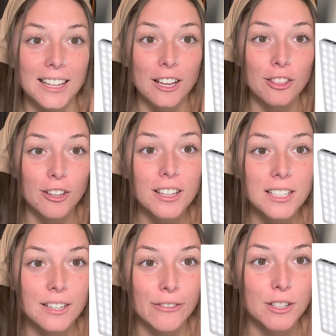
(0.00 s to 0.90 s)
Like, look at
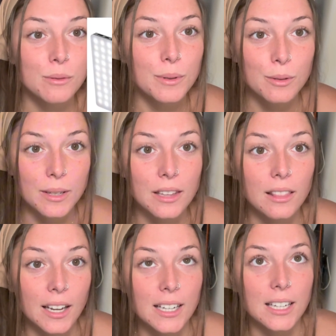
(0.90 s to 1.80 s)
the difference between the
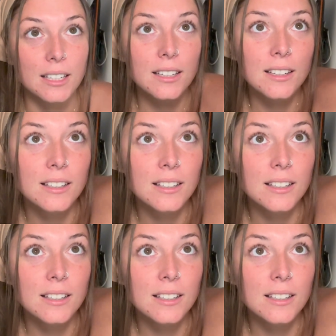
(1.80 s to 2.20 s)
lighting